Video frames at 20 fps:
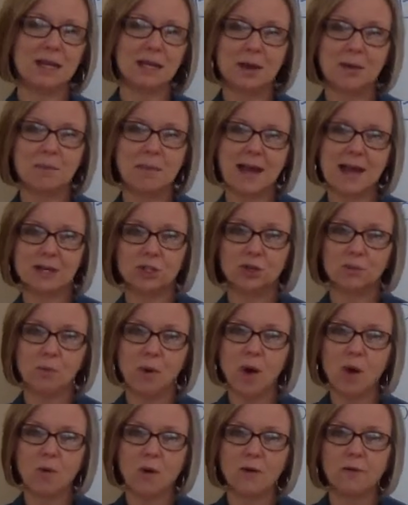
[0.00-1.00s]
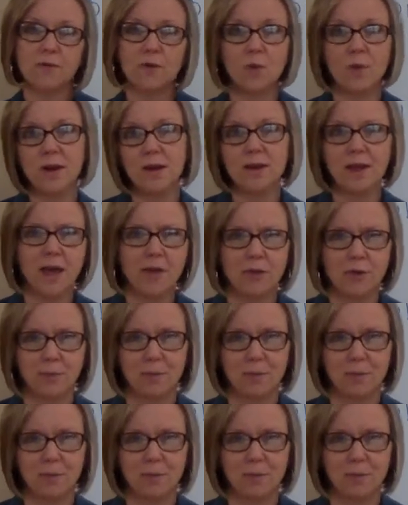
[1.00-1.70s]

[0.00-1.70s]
come back tomorrow for another